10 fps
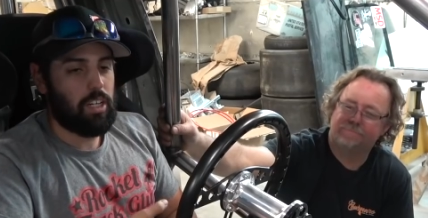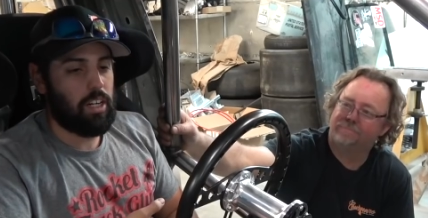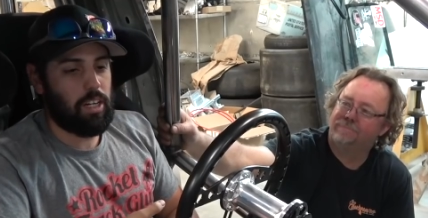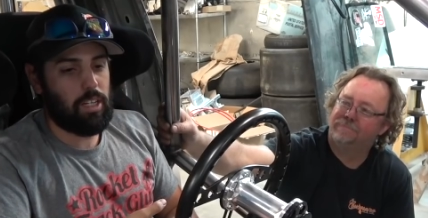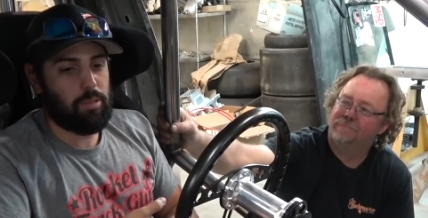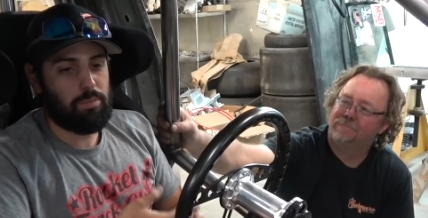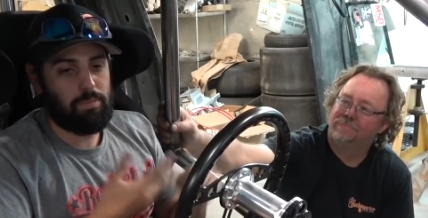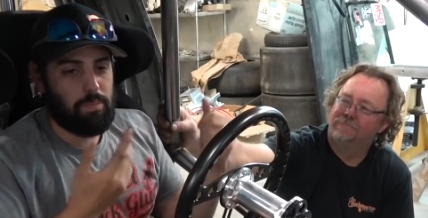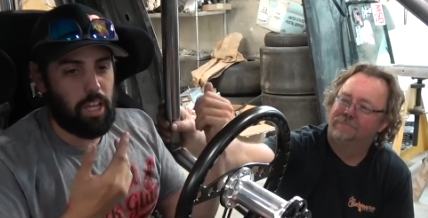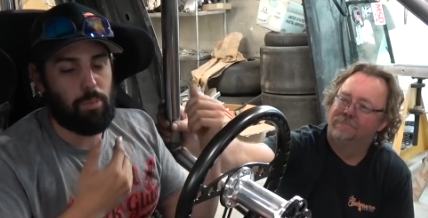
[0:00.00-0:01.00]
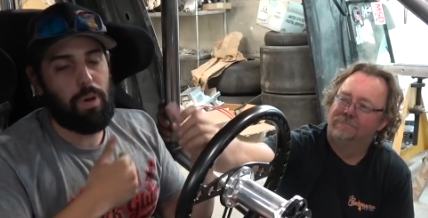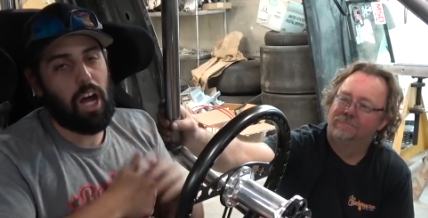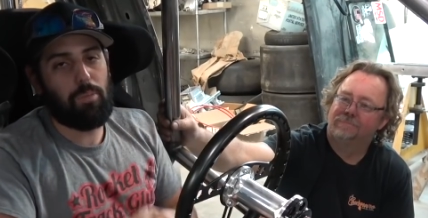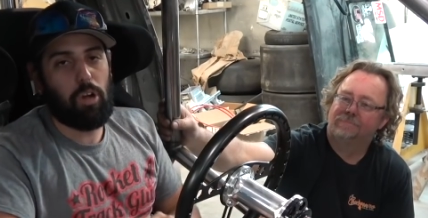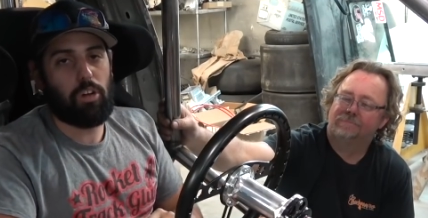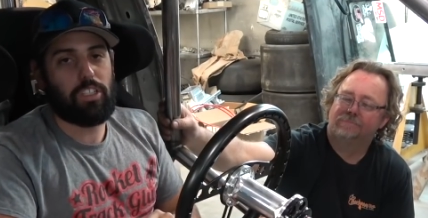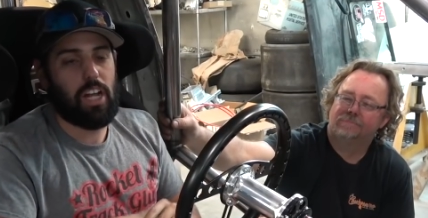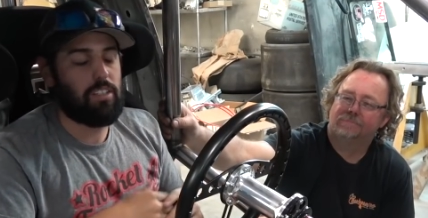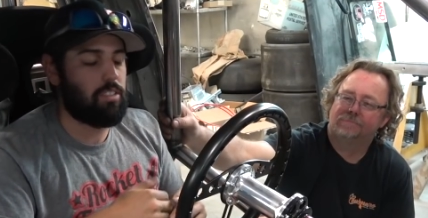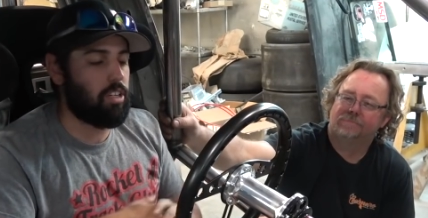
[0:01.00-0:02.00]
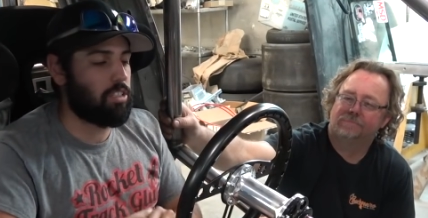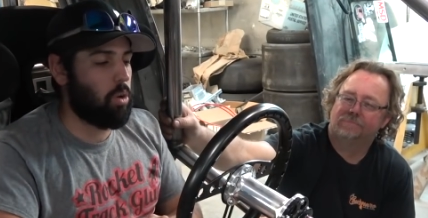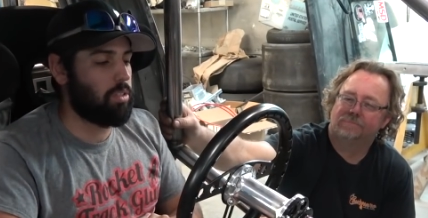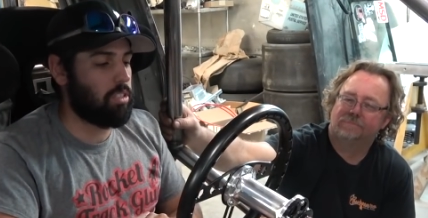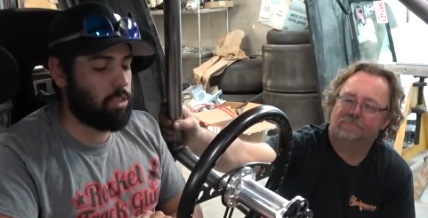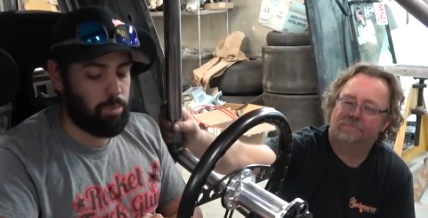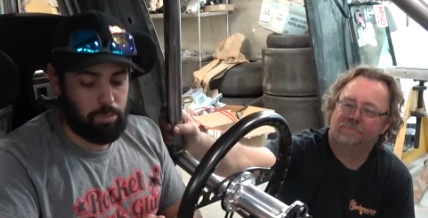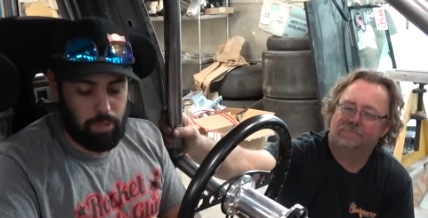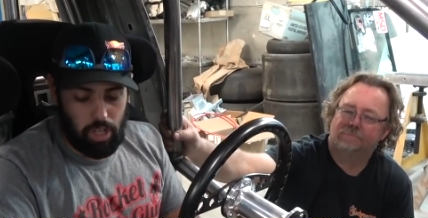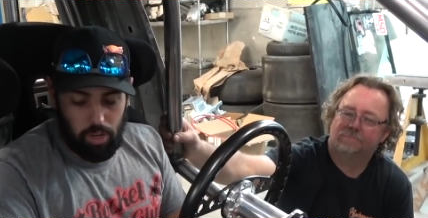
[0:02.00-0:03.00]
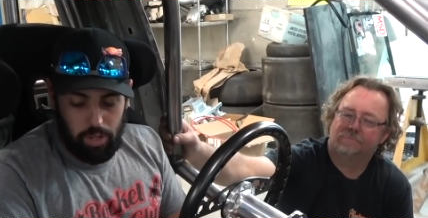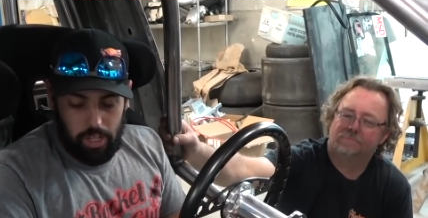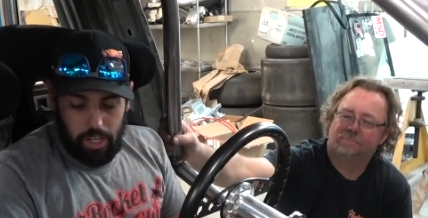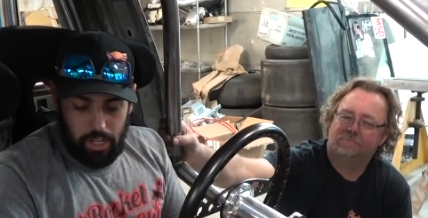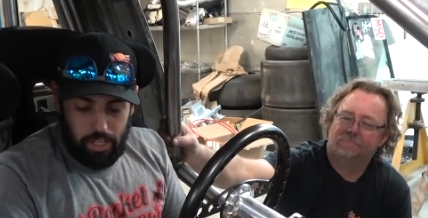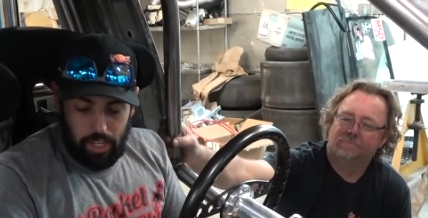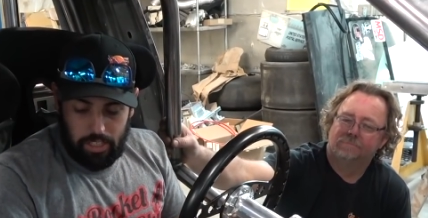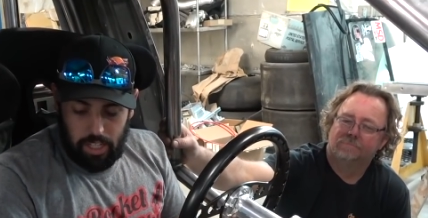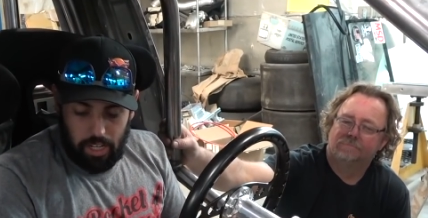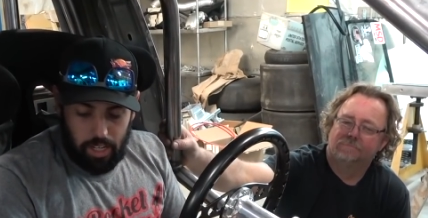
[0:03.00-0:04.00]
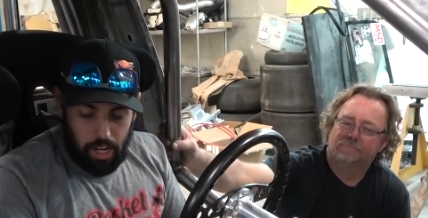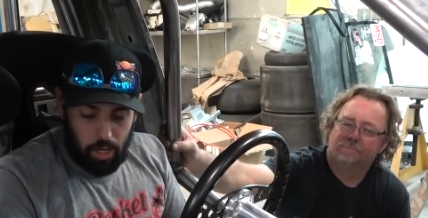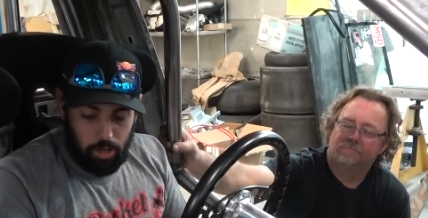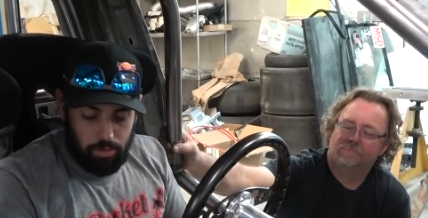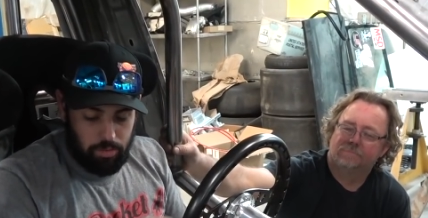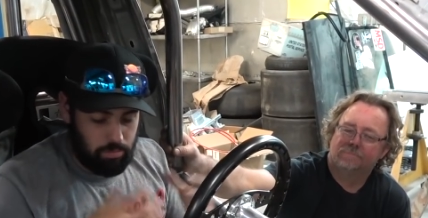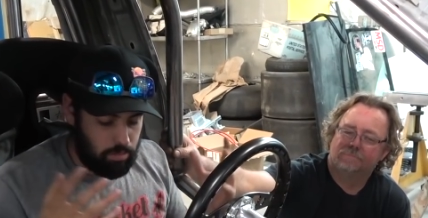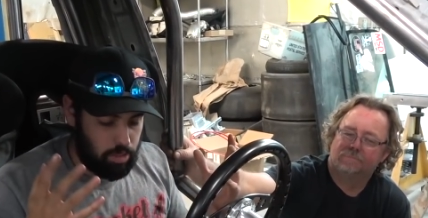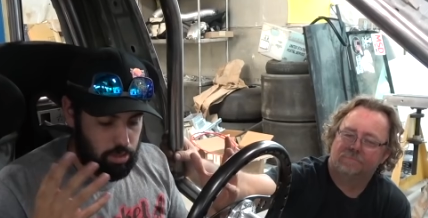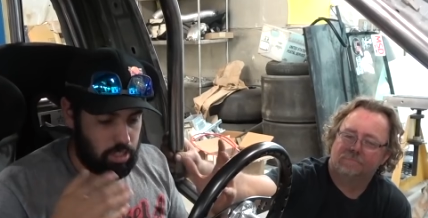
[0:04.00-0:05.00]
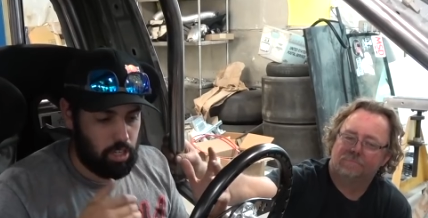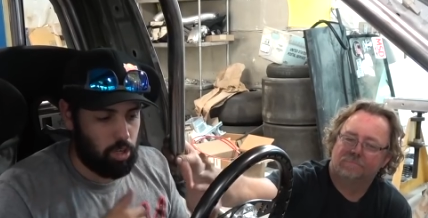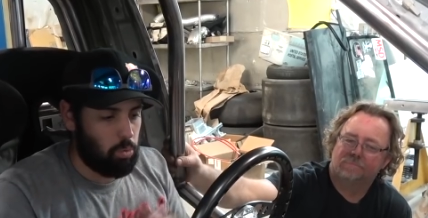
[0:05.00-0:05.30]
Speaker 1: Uh, hit up Bob, Kocher Chassis. Link's always in the description below, and he can get you taken care of, do this killer